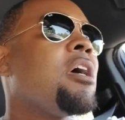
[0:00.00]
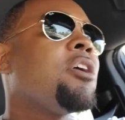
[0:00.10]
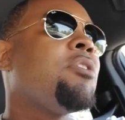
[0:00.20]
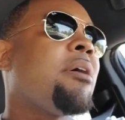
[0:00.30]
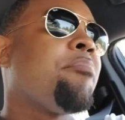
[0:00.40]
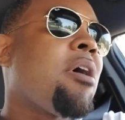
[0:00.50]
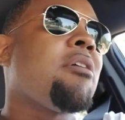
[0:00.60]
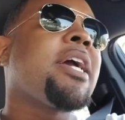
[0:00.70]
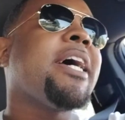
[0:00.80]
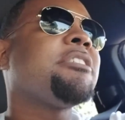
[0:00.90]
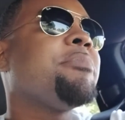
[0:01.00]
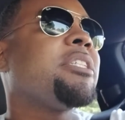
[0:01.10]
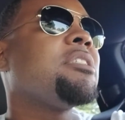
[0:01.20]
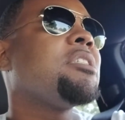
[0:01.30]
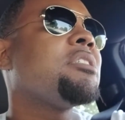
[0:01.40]
You have broadcast
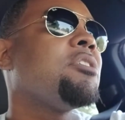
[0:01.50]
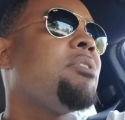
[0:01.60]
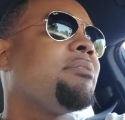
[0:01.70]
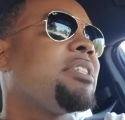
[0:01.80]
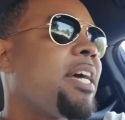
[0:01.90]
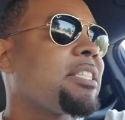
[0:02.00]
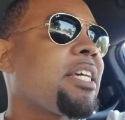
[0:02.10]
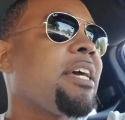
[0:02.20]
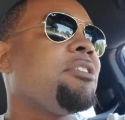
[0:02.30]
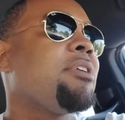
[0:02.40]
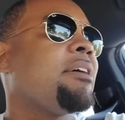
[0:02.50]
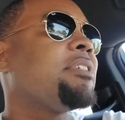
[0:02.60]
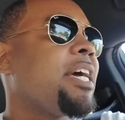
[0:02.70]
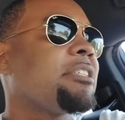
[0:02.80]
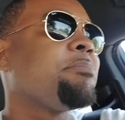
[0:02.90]
messages, you have
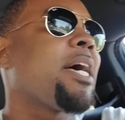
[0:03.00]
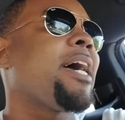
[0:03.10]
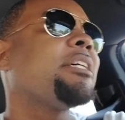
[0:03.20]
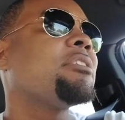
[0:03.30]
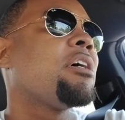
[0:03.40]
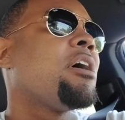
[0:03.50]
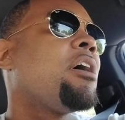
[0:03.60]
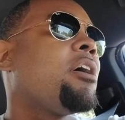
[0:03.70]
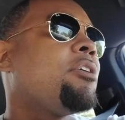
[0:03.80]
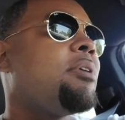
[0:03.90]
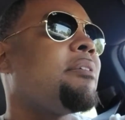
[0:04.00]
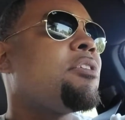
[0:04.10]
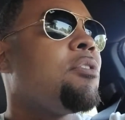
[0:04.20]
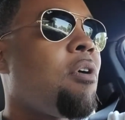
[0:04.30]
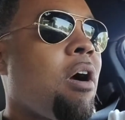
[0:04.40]
text, blasts, you have
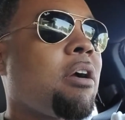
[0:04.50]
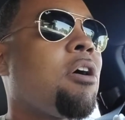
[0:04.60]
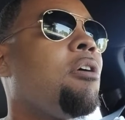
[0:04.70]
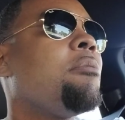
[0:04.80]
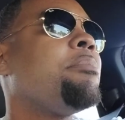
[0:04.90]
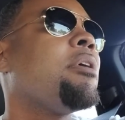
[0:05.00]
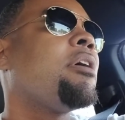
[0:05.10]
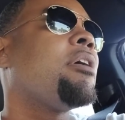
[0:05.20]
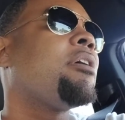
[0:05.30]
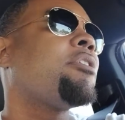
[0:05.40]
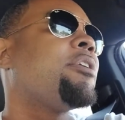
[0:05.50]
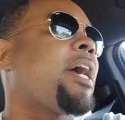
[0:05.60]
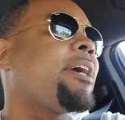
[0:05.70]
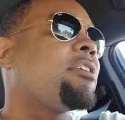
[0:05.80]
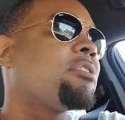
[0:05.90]
QR code
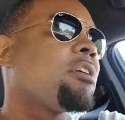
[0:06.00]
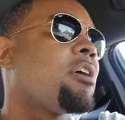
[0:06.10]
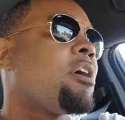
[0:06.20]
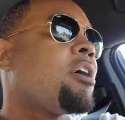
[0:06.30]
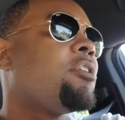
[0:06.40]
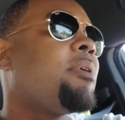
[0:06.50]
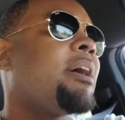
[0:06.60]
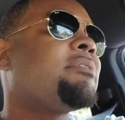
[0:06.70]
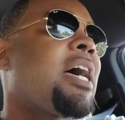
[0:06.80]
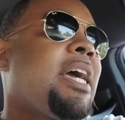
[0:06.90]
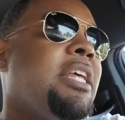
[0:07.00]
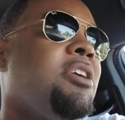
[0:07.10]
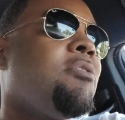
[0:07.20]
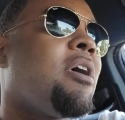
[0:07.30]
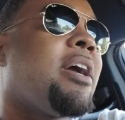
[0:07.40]
creators, you have tiny
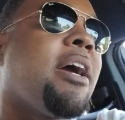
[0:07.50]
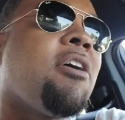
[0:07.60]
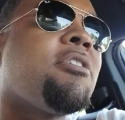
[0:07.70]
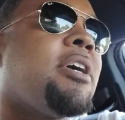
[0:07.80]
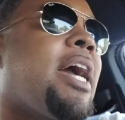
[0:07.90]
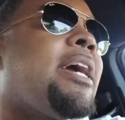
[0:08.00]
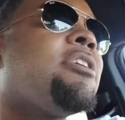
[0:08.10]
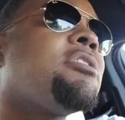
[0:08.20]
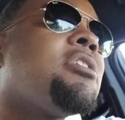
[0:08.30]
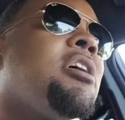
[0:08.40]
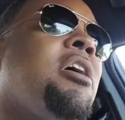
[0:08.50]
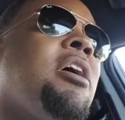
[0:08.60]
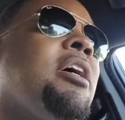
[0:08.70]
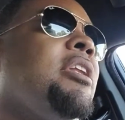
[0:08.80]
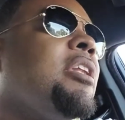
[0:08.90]
URL creators.
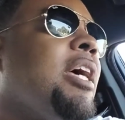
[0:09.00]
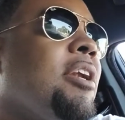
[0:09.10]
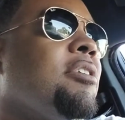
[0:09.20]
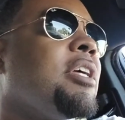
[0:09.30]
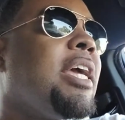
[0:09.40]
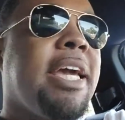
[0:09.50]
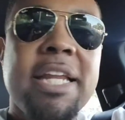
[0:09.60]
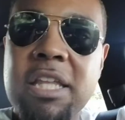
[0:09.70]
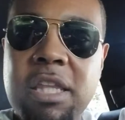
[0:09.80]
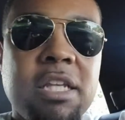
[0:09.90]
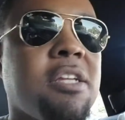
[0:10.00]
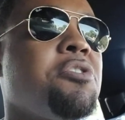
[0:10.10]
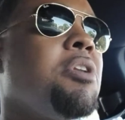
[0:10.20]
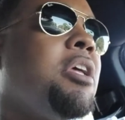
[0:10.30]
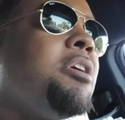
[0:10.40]
Literally anything that
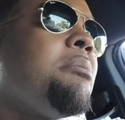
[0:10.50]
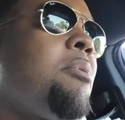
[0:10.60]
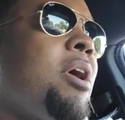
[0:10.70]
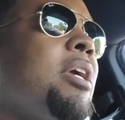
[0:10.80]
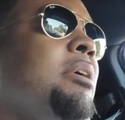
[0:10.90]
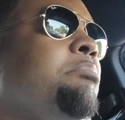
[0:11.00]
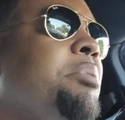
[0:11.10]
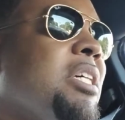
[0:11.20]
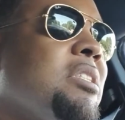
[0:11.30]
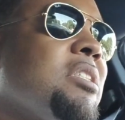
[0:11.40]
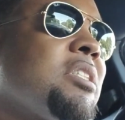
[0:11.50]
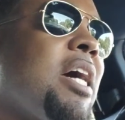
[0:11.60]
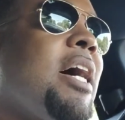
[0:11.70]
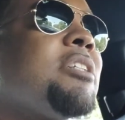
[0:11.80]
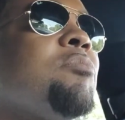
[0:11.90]
you need in your marketing business,
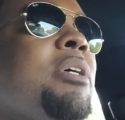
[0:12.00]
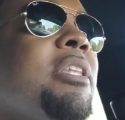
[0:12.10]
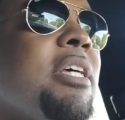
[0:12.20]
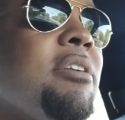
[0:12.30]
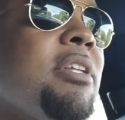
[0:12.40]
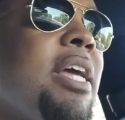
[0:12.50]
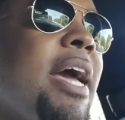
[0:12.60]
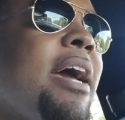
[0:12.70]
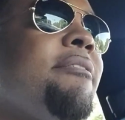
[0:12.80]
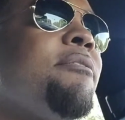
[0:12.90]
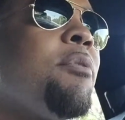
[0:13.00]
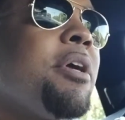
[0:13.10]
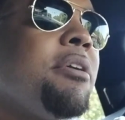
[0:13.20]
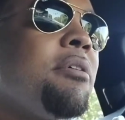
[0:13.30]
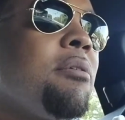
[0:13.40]
guys, we literally have for
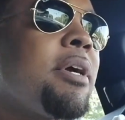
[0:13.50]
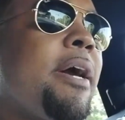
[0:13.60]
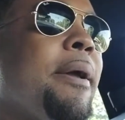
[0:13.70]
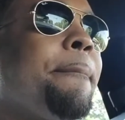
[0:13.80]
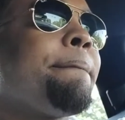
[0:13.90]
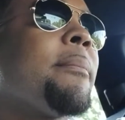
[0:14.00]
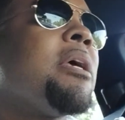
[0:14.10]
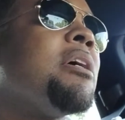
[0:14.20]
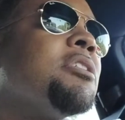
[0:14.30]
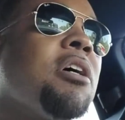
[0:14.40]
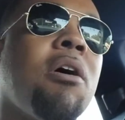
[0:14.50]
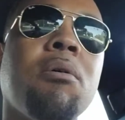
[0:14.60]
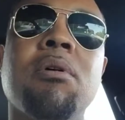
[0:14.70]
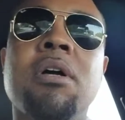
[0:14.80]
you, okay? So